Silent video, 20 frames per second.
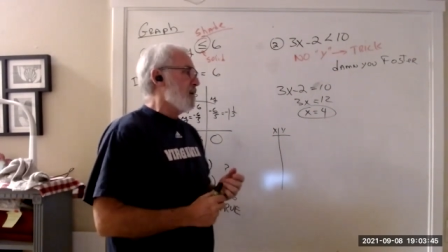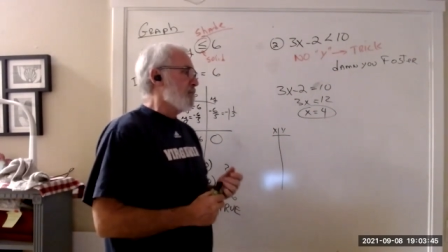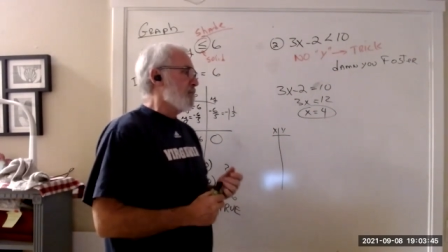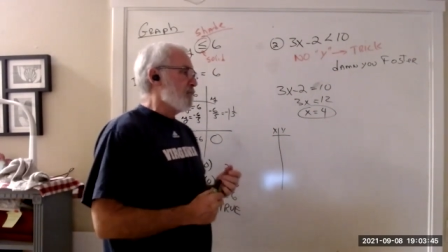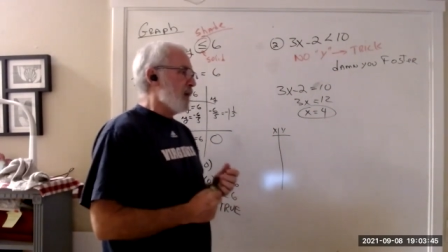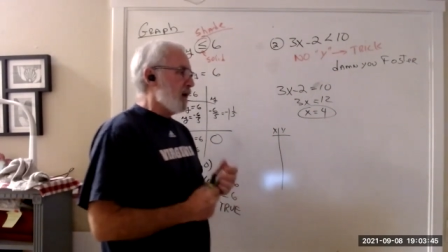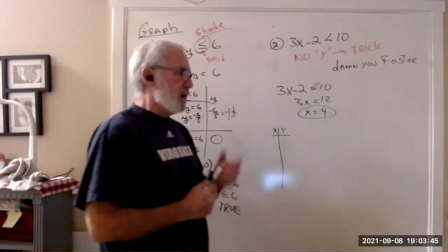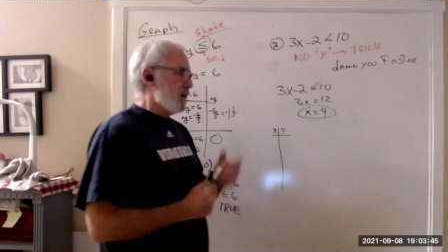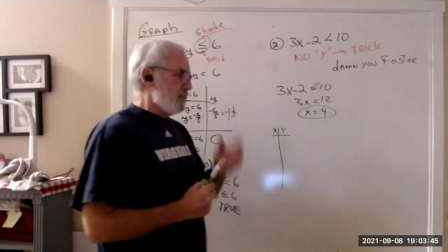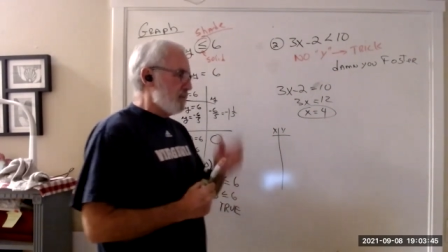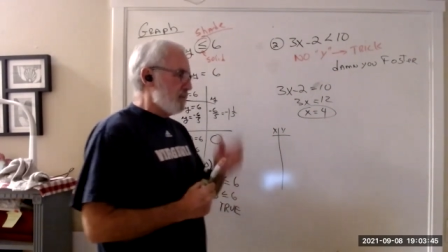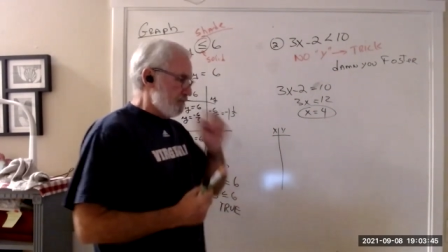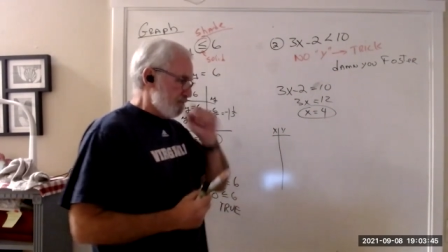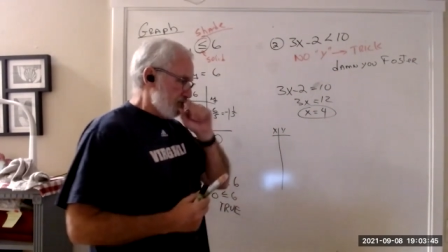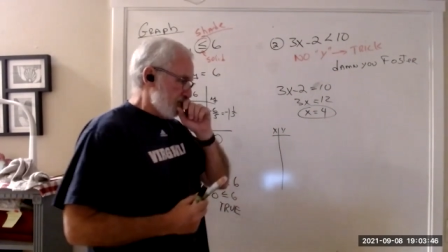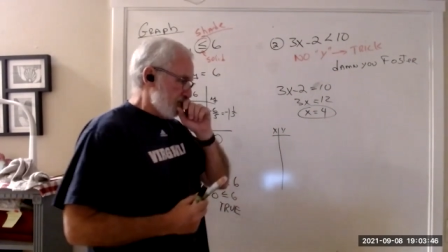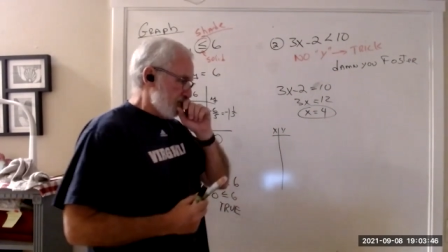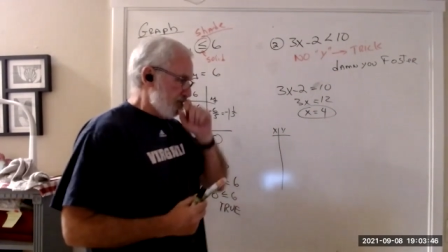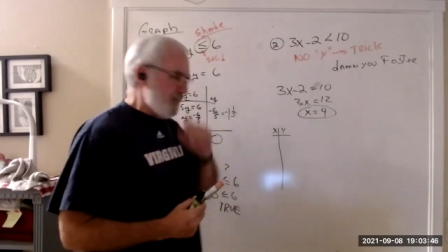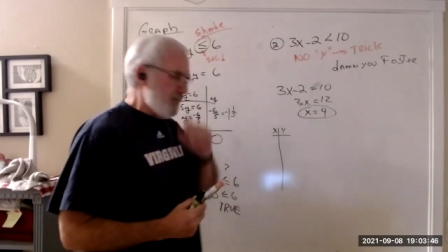But
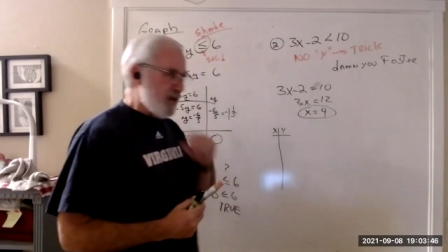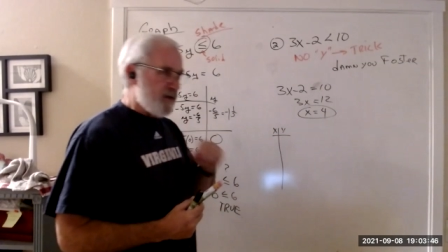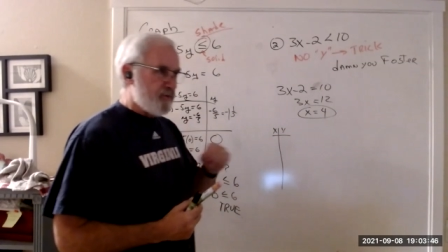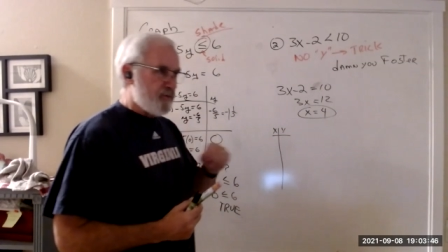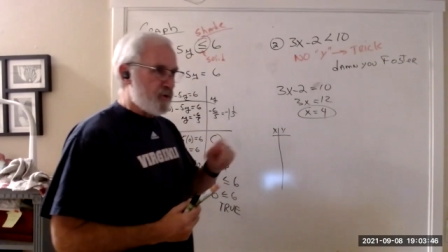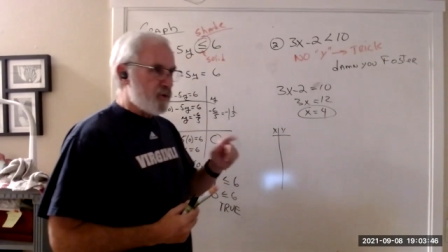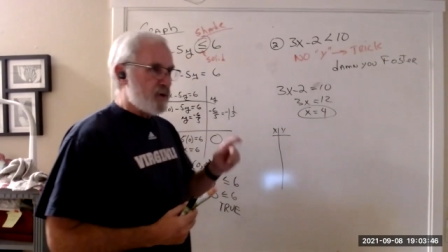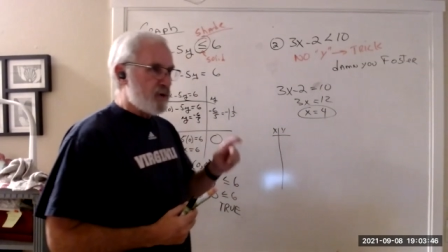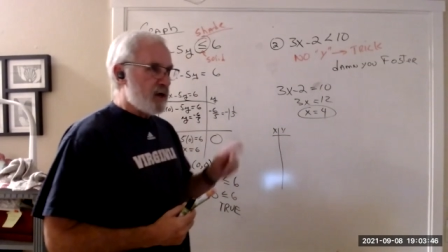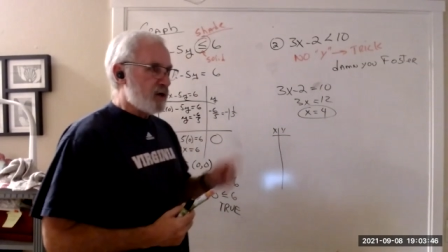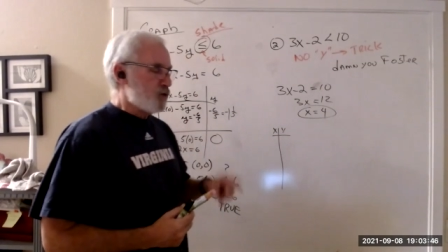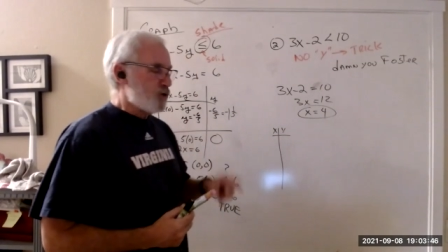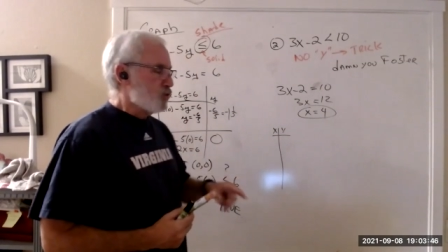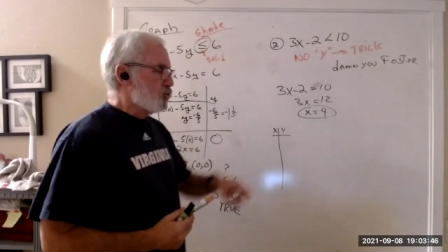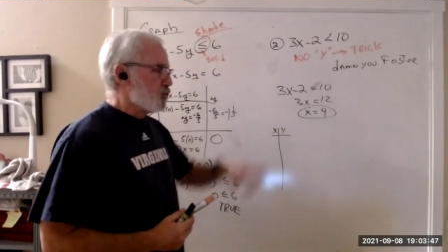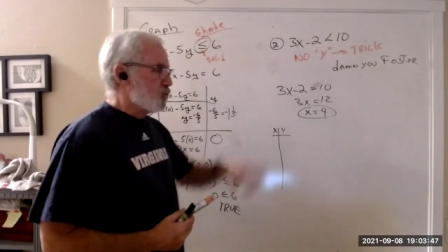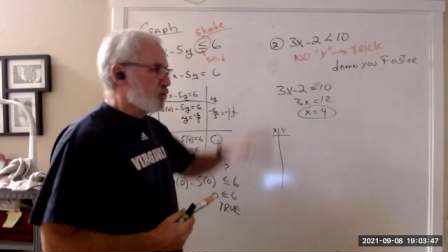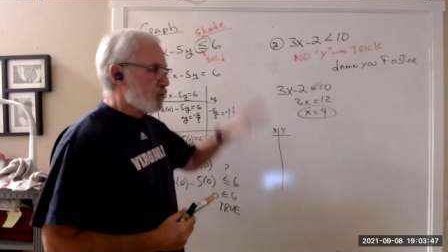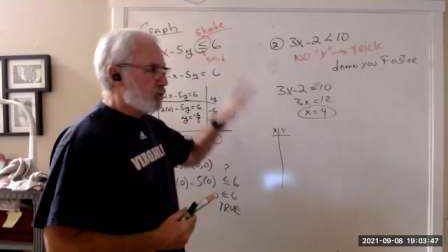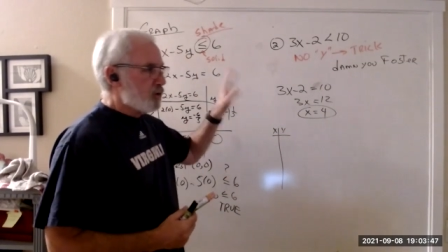if you're not
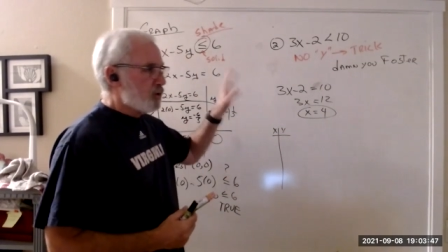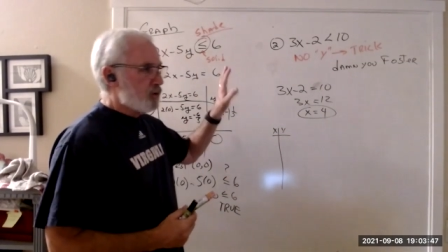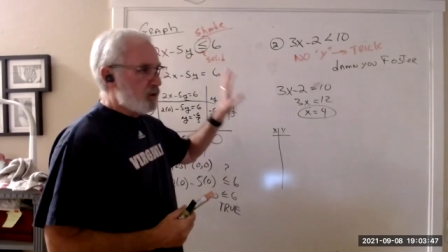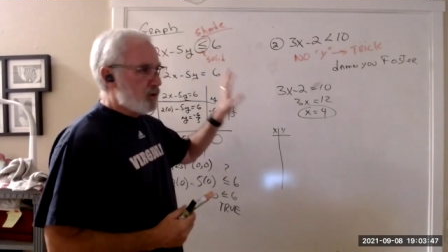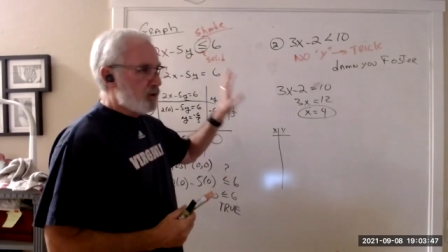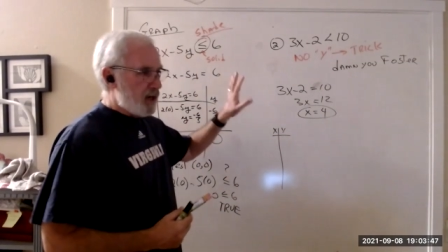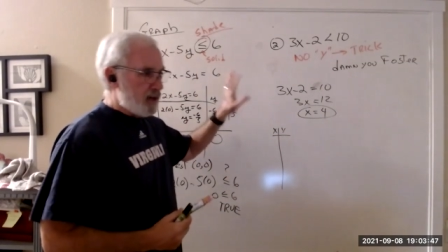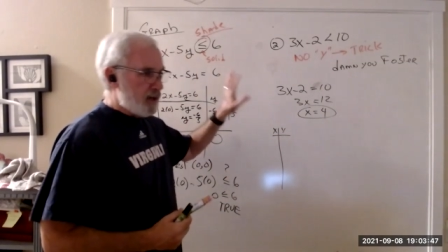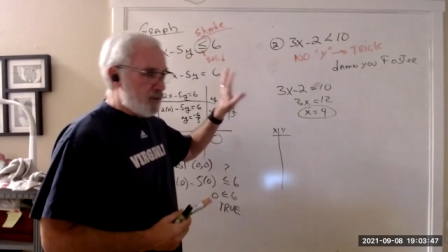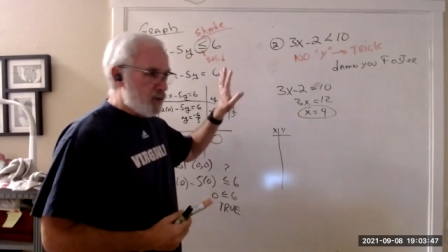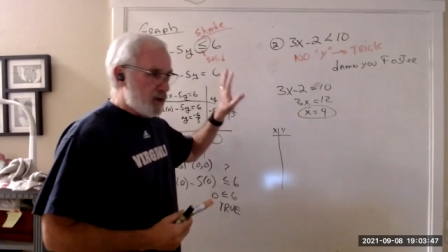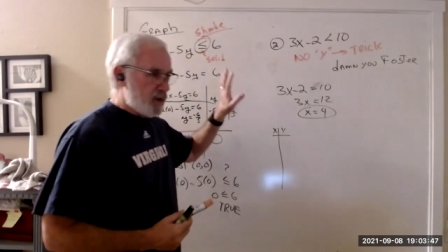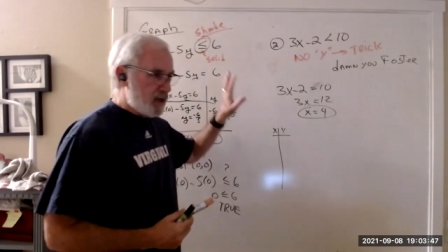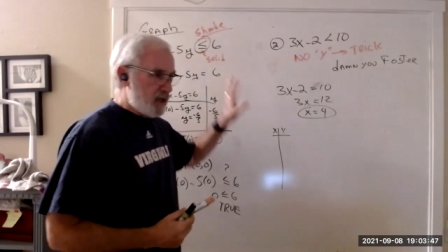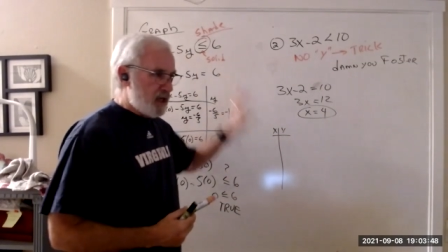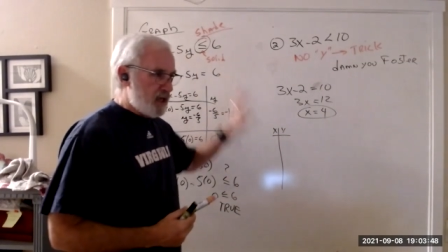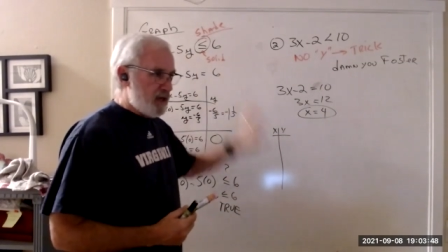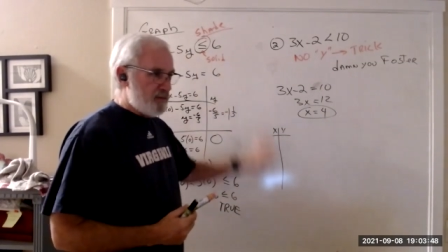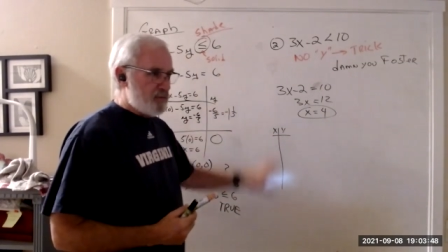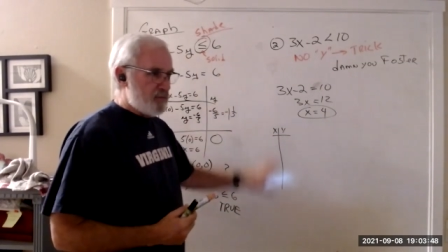sure, I want
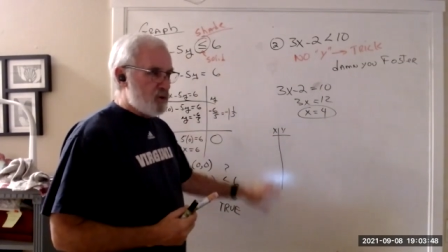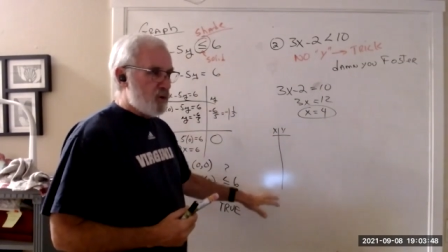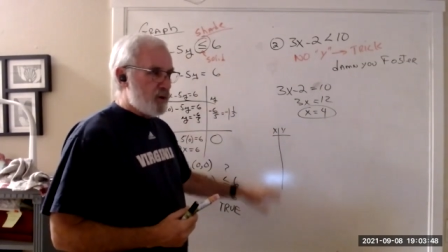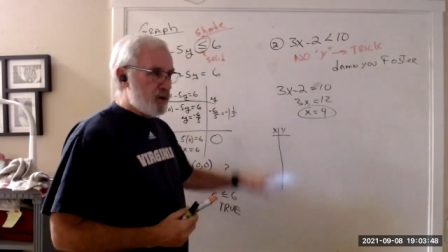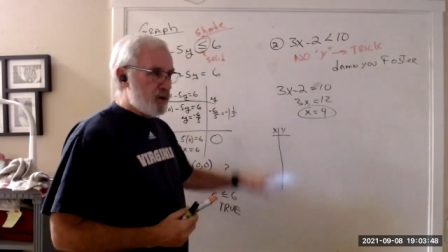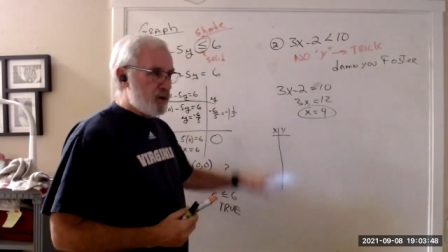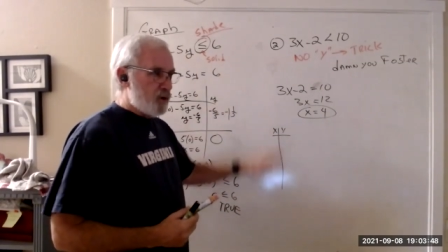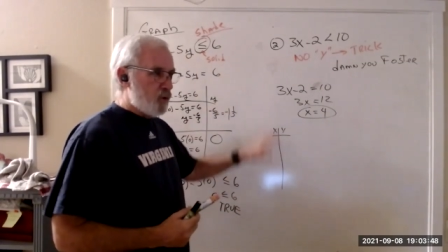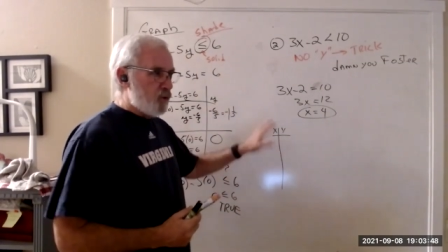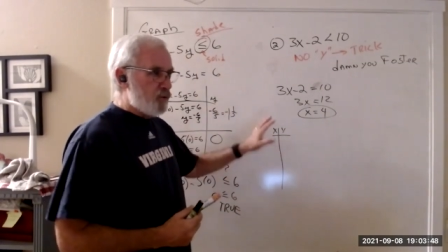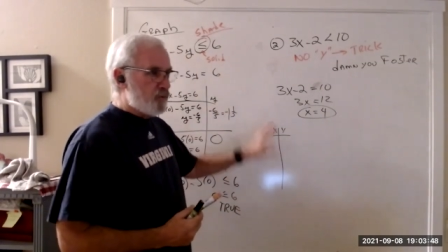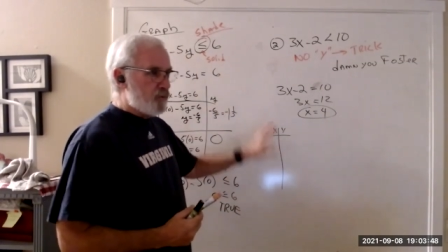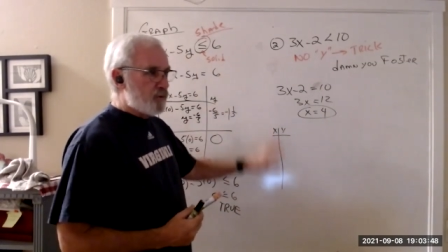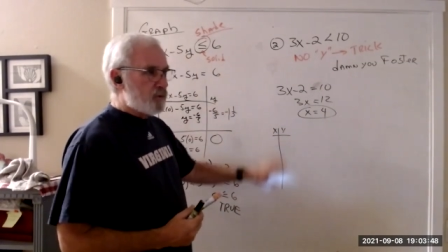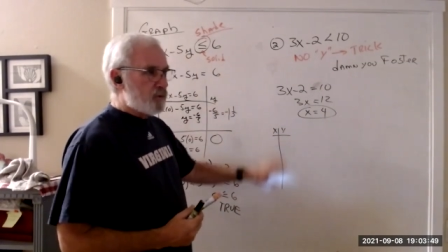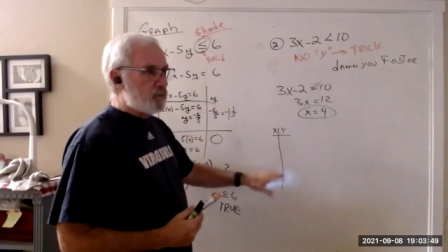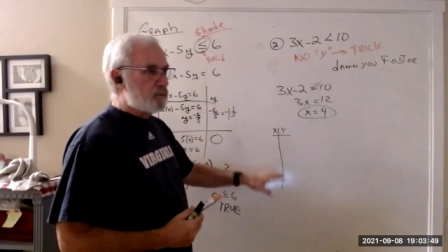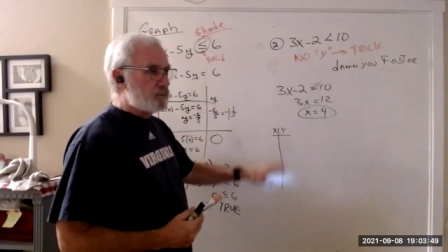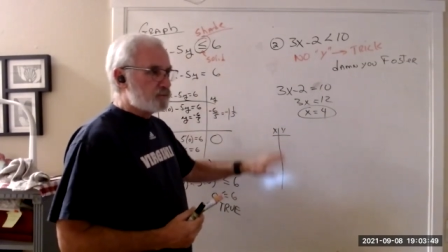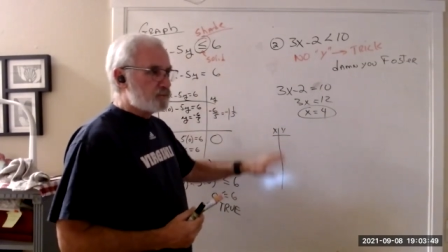to keep going over